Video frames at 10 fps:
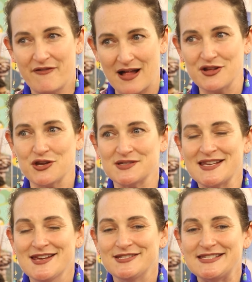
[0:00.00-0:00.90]
values,
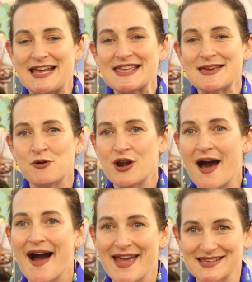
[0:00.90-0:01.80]
to take them on
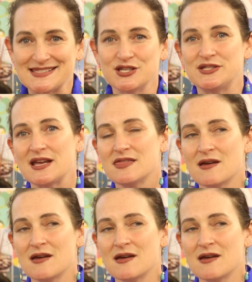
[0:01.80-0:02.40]
hikes, to take